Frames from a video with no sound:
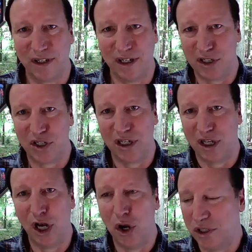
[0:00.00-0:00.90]
It's,
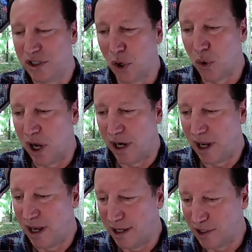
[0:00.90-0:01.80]
you know, it's so on,
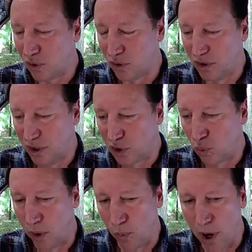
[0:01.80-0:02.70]
and it's this
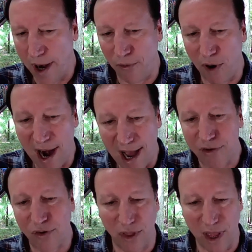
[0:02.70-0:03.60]
one way
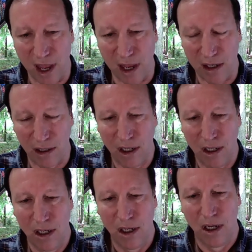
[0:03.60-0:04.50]
rather than
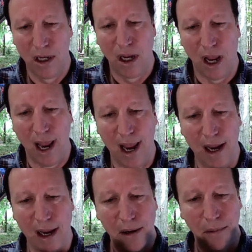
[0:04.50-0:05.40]

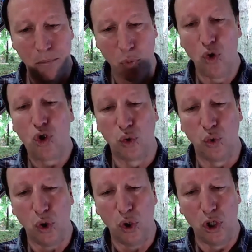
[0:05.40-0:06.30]
a
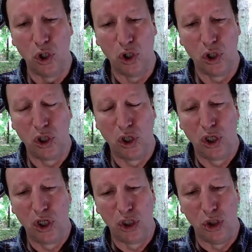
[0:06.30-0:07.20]
mutual
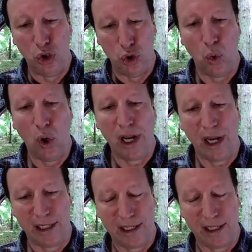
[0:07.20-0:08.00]
joint